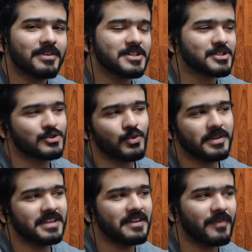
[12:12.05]
Just knowing
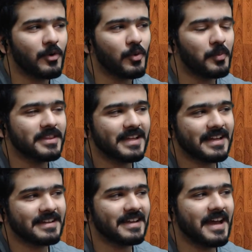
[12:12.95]
that if I open
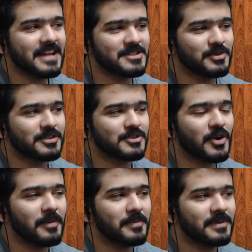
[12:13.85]
that hatch on the
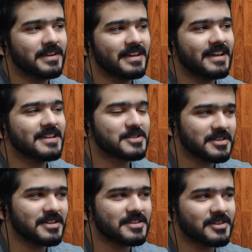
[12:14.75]
top,
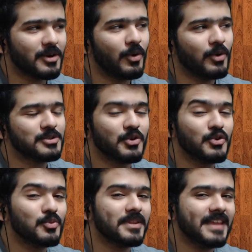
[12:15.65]
the hole's going
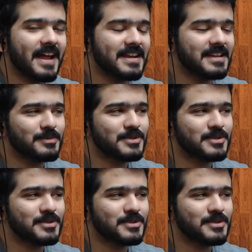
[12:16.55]
to be that deep.